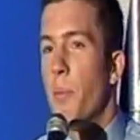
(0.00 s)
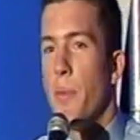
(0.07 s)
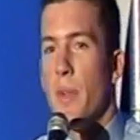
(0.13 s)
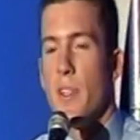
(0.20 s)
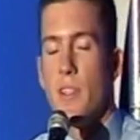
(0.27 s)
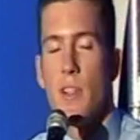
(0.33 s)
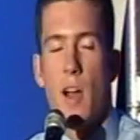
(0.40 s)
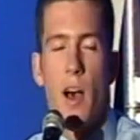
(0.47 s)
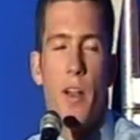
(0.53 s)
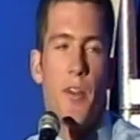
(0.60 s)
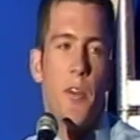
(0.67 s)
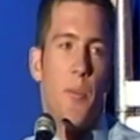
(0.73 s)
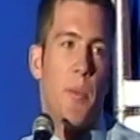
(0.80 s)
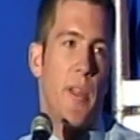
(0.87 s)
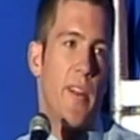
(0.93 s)
It's an honor
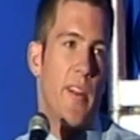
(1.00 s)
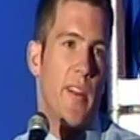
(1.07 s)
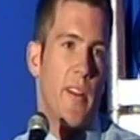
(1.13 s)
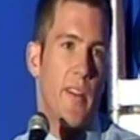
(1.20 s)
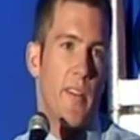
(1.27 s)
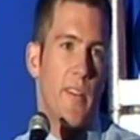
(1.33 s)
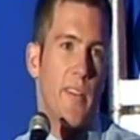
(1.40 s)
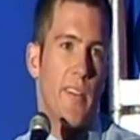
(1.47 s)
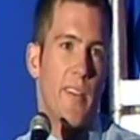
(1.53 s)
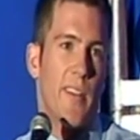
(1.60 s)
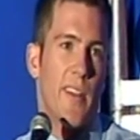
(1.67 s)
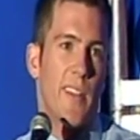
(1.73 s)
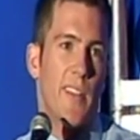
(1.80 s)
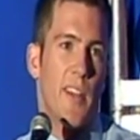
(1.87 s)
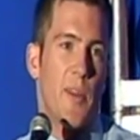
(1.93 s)
to be here. And
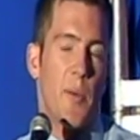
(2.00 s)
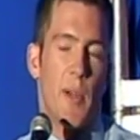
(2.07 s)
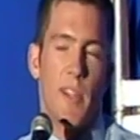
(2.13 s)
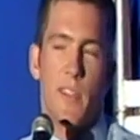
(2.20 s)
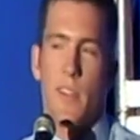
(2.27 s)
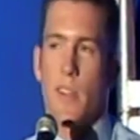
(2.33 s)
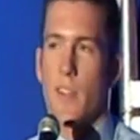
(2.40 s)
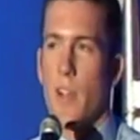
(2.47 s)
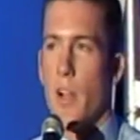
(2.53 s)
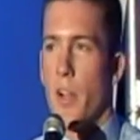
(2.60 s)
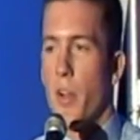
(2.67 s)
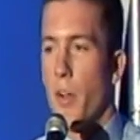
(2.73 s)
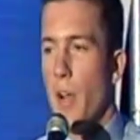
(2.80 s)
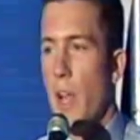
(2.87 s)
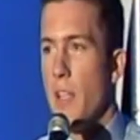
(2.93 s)
I tell you what, it's kind of
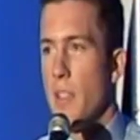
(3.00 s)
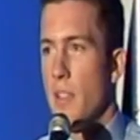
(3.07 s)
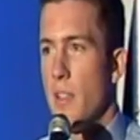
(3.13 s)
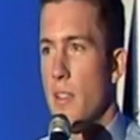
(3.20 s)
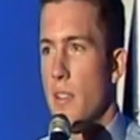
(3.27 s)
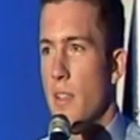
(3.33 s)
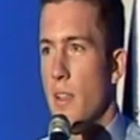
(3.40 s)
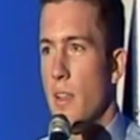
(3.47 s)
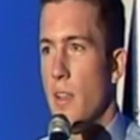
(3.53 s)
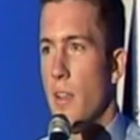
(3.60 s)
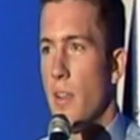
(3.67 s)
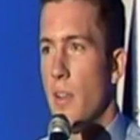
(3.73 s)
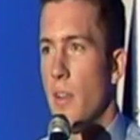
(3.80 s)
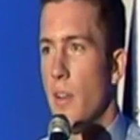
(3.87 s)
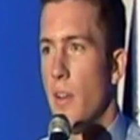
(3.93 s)
crazy to see
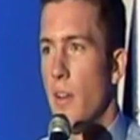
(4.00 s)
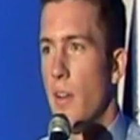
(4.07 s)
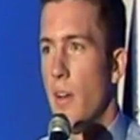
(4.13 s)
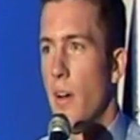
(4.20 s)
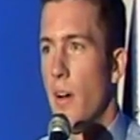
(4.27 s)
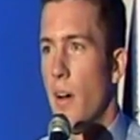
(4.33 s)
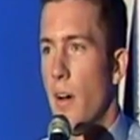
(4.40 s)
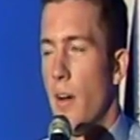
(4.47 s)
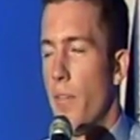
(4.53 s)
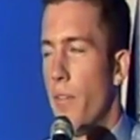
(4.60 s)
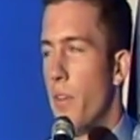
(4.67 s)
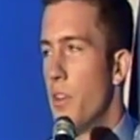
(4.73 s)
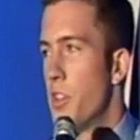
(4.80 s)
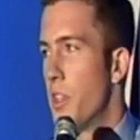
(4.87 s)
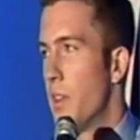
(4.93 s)
a
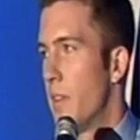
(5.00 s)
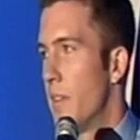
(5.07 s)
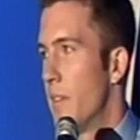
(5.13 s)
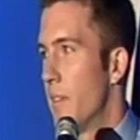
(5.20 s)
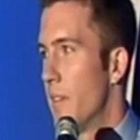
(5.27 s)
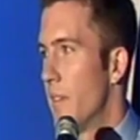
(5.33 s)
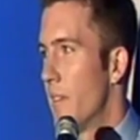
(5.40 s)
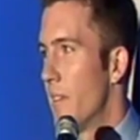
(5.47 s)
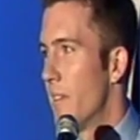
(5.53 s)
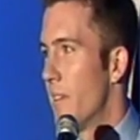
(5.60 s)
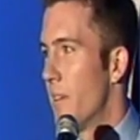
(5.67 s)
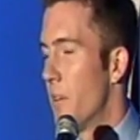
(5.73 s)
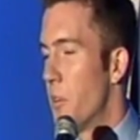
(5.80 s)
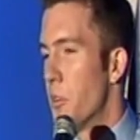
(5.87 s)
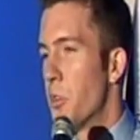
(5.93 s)
vision
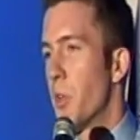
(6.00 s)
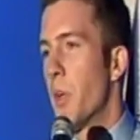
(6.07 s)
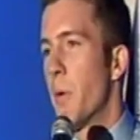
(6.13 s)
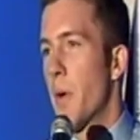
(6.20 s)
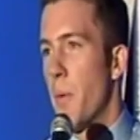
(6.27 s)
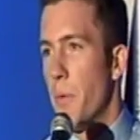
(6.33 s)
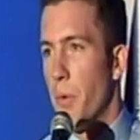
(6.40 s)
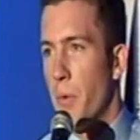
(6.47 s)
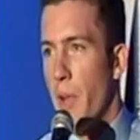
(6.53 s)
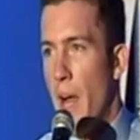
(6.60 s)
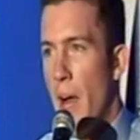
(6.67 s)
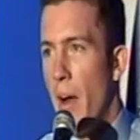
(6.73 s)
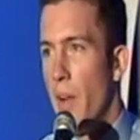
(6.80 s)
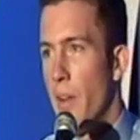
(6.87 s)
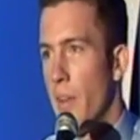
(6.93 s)
or a dream come to
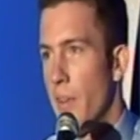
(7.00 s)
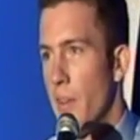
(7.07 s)
reality.